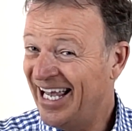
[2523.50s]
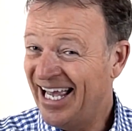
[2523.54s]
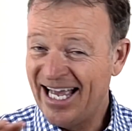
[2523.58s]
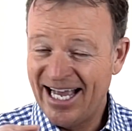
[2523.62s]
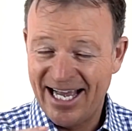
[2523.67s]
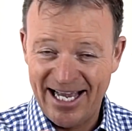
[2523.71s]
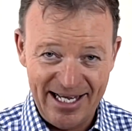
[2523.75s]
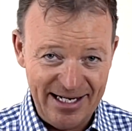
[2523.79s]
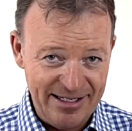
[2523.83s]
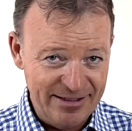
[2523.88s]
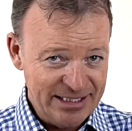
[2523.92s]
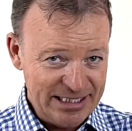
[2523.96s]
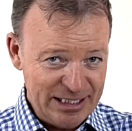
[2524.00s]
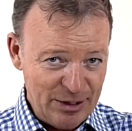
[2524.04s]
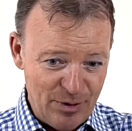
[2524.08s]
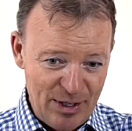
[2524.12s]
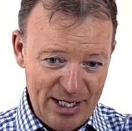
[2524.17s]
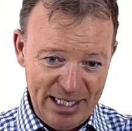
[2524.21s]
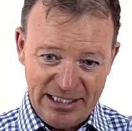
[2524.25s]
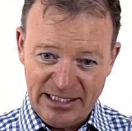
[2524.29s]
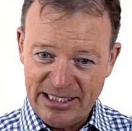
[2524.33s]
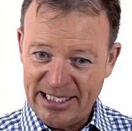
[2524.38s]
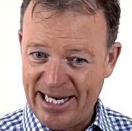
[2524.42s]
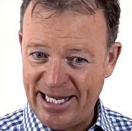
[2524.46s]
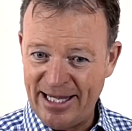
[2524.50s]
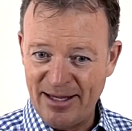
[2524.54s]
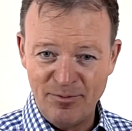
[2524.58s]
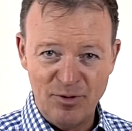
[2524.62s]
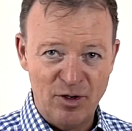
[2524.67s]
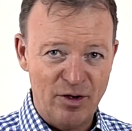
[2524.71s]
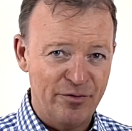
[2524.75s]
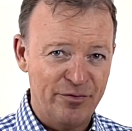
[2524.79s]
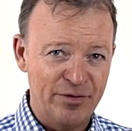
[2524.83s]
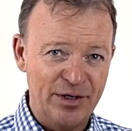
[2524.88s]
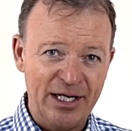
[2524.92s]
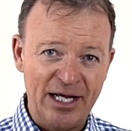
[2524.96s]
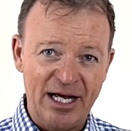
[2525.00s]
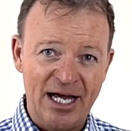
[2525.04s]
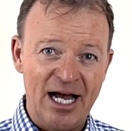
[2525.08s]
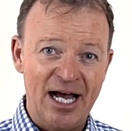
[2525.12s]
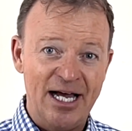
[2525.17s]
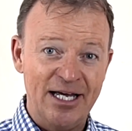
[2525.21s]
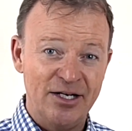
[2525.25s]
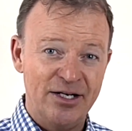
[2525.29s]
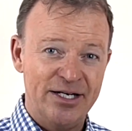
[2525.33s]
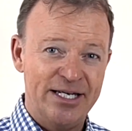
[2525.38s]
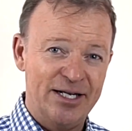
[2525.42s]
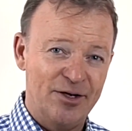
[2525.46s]
and so I take them off and I
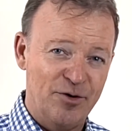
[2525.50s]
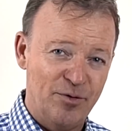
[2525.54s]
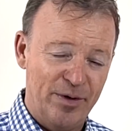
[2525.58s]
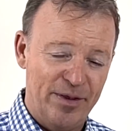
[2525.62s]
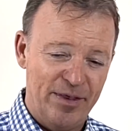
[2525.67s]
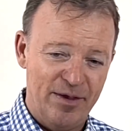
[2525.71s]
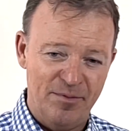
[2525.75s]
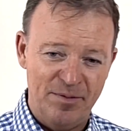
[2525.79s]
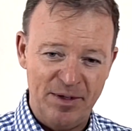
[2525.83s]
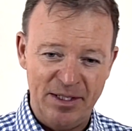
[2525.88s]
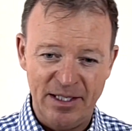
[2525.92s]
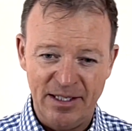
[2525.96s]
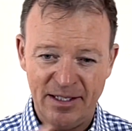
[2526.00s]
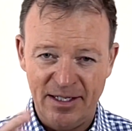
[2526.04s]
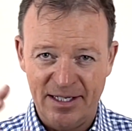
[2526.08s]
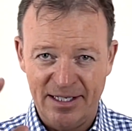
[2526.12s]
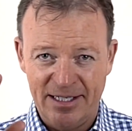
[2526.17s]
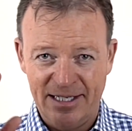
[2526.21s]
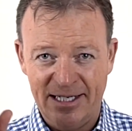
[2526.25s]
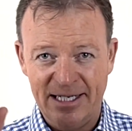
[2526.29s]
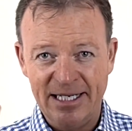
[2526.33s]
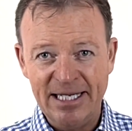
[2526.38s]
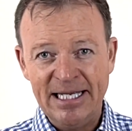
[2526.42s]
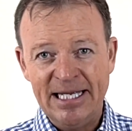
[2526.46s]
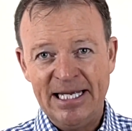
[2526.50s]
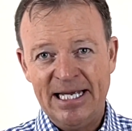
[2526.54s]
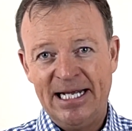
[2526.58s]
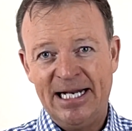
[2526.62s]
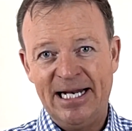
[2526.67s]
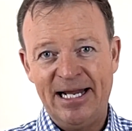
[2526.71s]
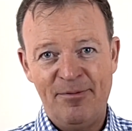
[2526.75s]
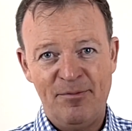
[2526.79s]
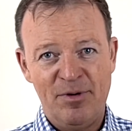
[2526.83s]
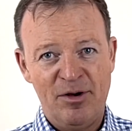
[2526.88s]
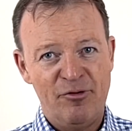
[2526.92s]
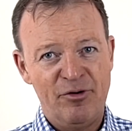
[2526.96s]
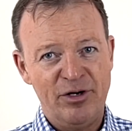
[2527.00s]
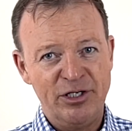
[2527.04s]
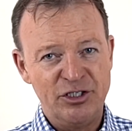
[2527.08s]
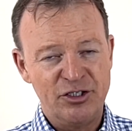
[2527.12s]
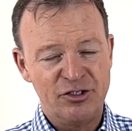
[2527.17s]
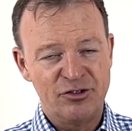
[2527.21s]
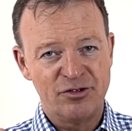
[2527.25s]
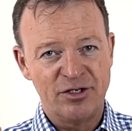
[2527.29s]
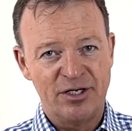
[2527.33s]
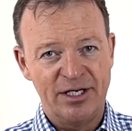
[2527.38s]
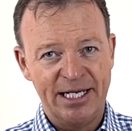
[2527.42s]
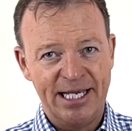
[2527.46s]
deal with them and let my
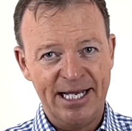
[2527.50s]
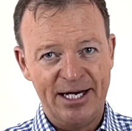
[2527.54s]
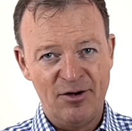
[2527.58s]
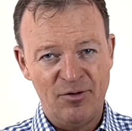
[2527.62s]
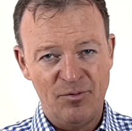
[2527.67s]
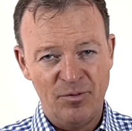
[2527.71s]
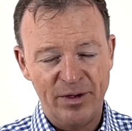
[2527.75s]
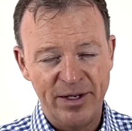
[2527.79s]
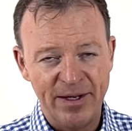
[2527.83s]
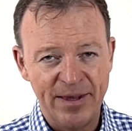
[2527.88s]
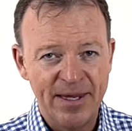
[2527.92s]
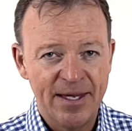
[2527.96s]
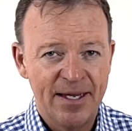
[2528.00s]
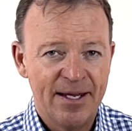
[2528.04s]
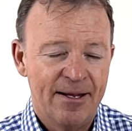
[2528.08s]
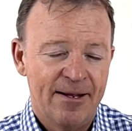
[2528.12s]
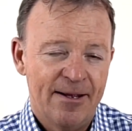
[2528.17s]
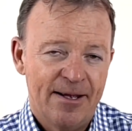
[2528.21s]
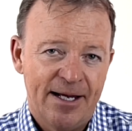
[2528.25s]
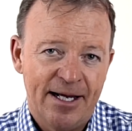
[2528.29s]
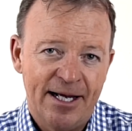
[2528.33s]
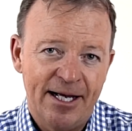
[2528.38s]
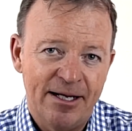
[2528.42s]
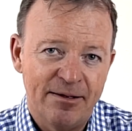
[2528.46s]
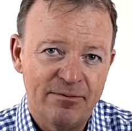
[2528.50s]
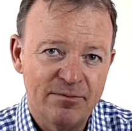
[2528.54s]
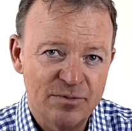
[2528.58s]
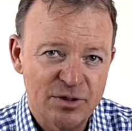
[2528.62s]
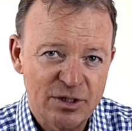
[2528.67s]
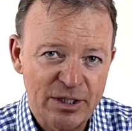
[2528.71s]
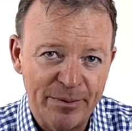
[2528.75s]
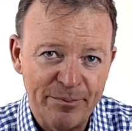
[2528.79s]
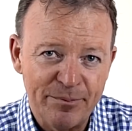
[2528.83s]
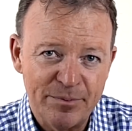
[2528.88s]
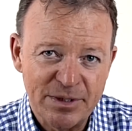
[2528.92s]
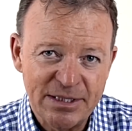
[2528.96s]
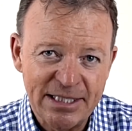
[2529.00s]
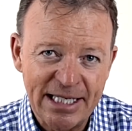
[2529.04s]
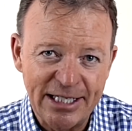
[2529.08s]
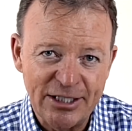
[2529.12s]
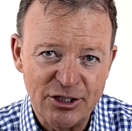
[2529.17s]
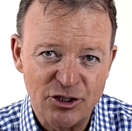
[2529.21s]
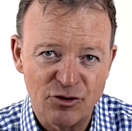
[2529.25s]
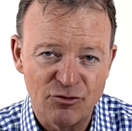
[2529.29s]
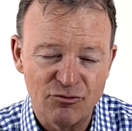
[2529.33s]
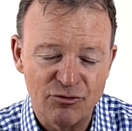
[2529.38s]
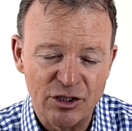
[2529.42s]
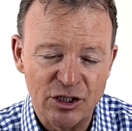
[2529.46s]
registrar get on with some
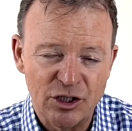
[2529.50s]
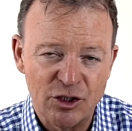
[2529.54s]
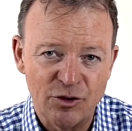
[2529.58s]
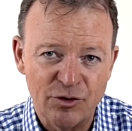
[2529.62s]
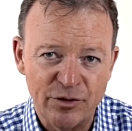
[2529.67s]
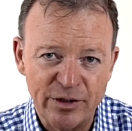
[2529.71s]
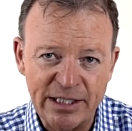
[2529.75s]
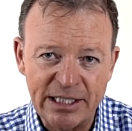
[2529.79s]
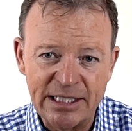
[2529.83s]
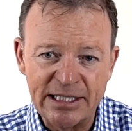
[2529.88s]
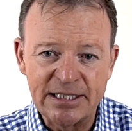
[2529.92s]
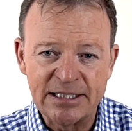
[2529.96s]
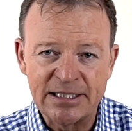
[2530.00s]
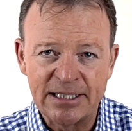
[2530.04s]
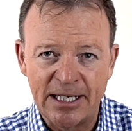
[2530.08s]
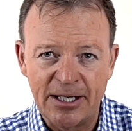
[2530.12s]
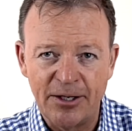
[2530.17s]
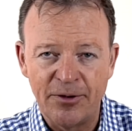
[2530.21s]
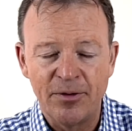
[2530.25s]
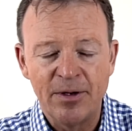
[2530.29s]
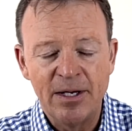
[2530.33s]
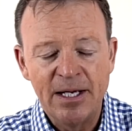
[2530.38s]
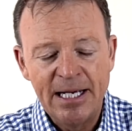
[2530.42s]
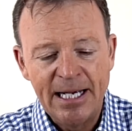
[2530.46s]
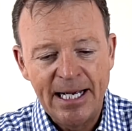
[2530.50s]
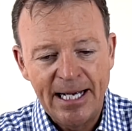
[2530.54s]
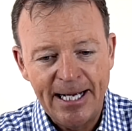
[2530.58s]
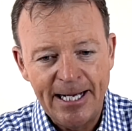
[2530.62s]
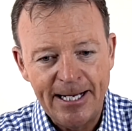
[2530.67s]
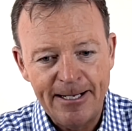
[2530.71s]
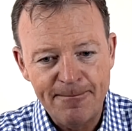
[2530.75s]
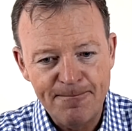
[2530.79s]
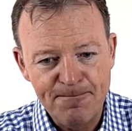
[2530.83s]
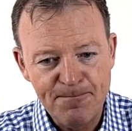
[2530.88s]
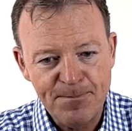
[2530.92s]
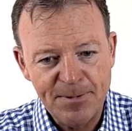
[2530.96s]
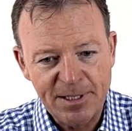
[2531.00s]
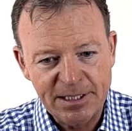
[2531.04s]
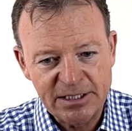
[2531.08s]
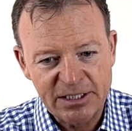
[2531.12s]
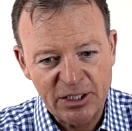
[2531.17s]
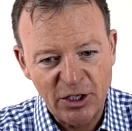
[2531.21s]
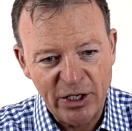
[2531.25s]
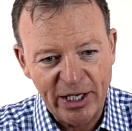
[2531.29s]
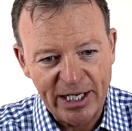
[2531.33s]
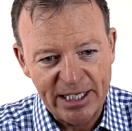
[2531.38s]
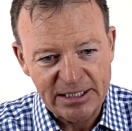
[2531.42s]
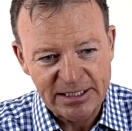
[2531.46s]
potential recordings. So
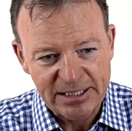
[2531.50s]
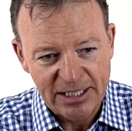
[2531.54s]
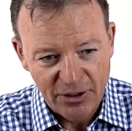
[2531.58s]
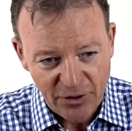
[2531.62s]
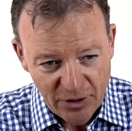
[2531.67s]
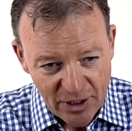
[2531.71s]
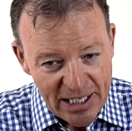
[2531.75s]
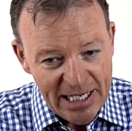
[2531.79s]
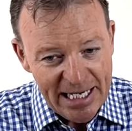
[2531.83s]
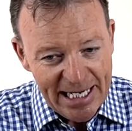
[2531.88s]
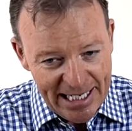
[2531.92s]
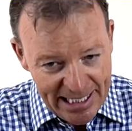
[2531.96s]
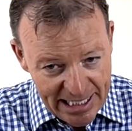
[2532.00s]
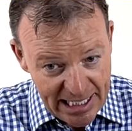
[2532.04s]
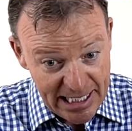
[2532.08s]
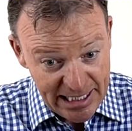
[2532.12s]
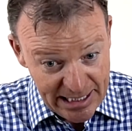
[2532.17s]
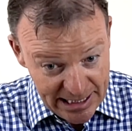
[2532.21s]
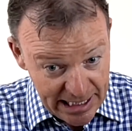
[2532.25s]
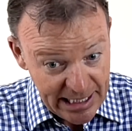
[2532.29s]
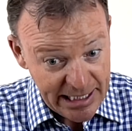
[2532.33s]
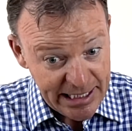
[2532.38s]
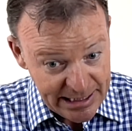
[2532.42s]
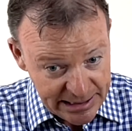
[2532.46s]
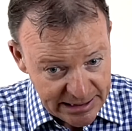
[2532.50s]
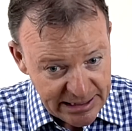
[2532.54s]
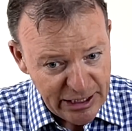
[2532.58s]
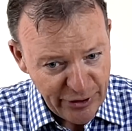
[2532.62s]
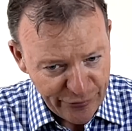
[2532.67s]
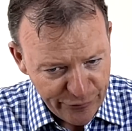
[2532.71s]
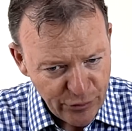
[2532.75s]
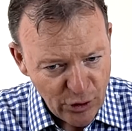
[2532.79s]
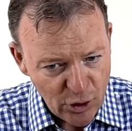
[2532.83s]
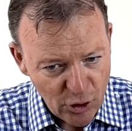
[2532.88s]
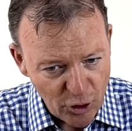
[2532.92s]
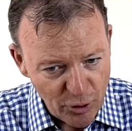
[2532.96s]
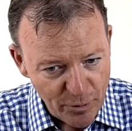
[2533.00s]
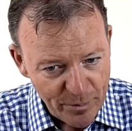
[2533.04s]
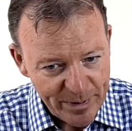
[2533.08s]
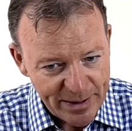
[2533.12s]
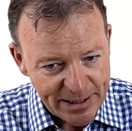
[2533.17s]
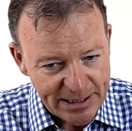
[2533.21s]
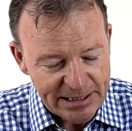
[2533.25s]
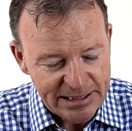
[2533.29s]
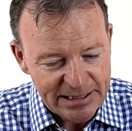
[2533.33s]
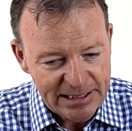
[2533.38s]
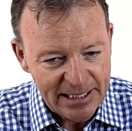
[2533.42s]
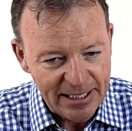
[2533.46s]
it is difficult,
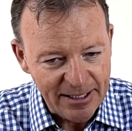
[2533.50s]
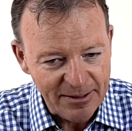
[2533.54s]
but